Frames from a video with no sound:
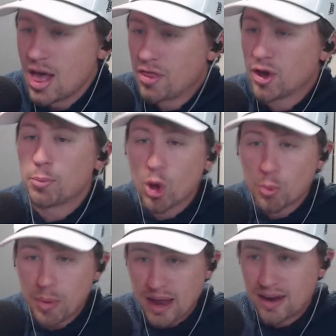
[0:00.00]
Their
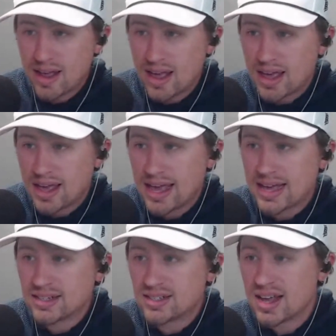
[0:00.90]
bullpen
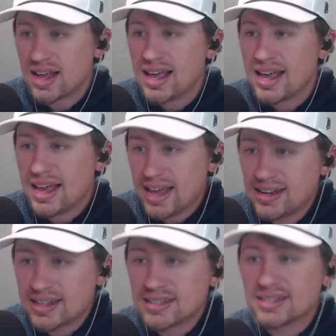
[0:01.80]
is
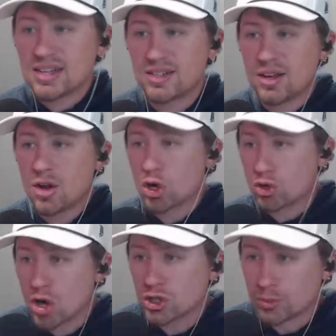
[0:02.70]
inconsistent
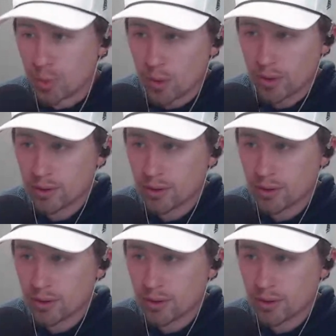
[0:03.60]
across the board.